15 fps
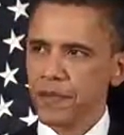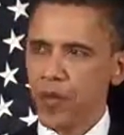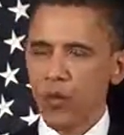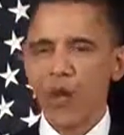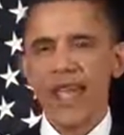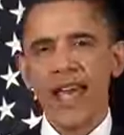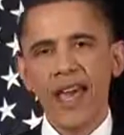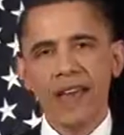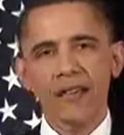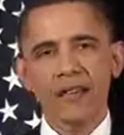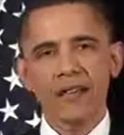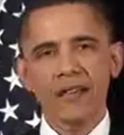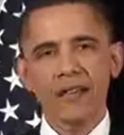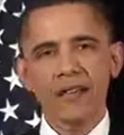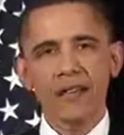We
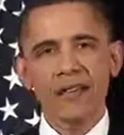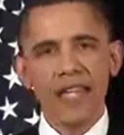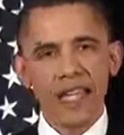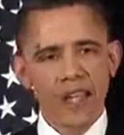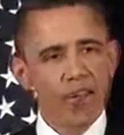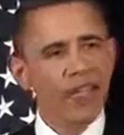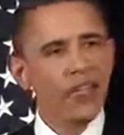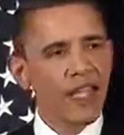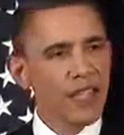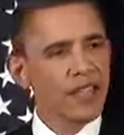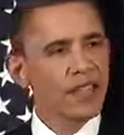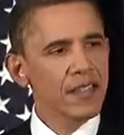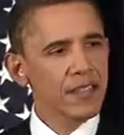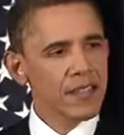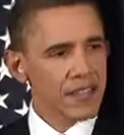have
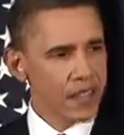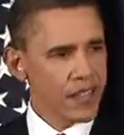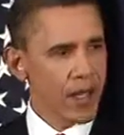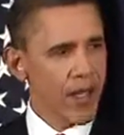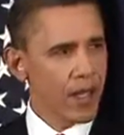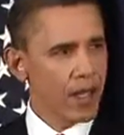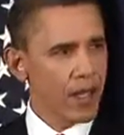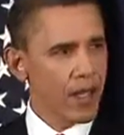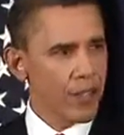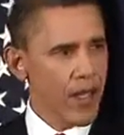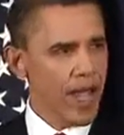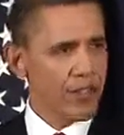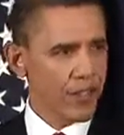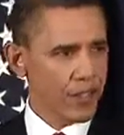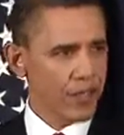intervened to stop a
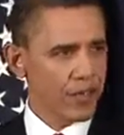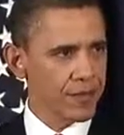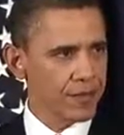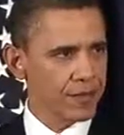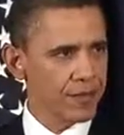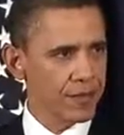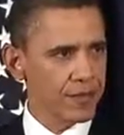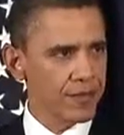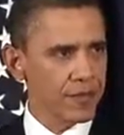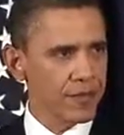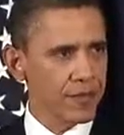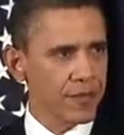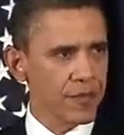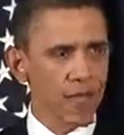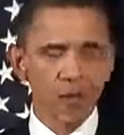massacre,
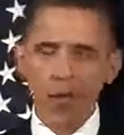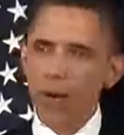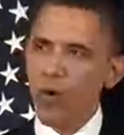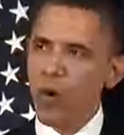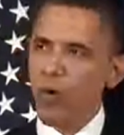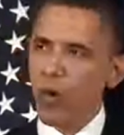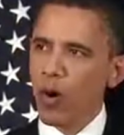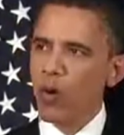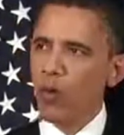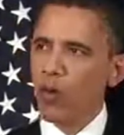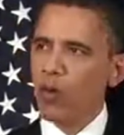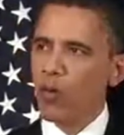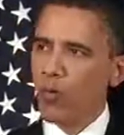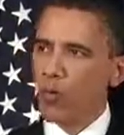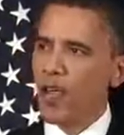and we will
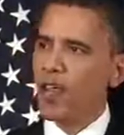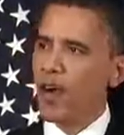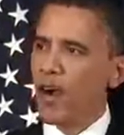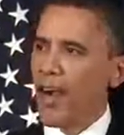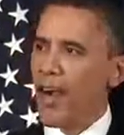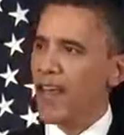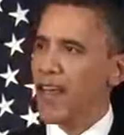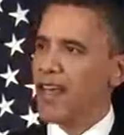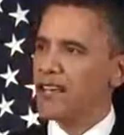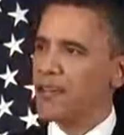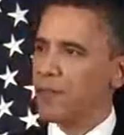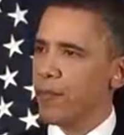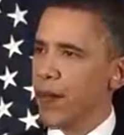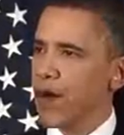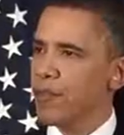work with our allies
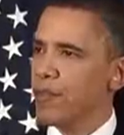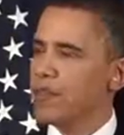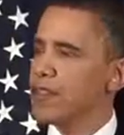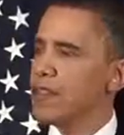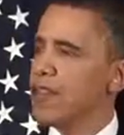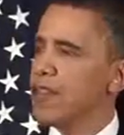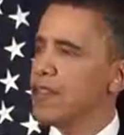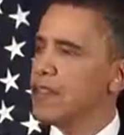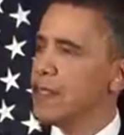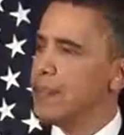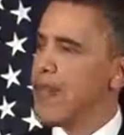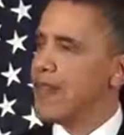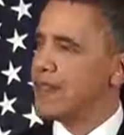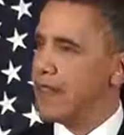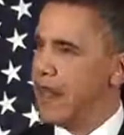and partners to
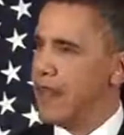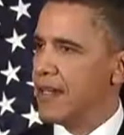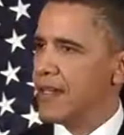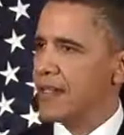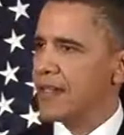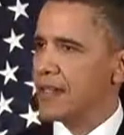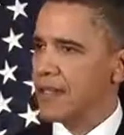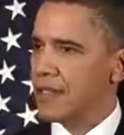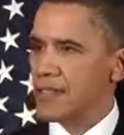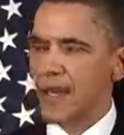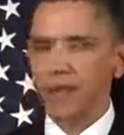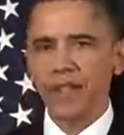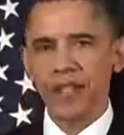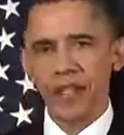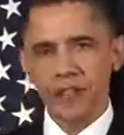maintain the
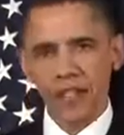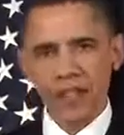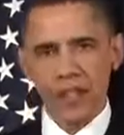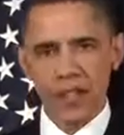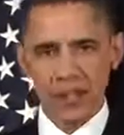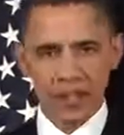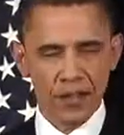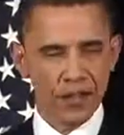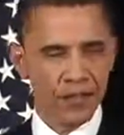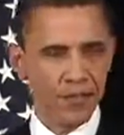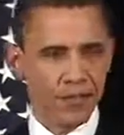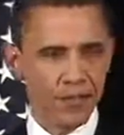safety of civilians.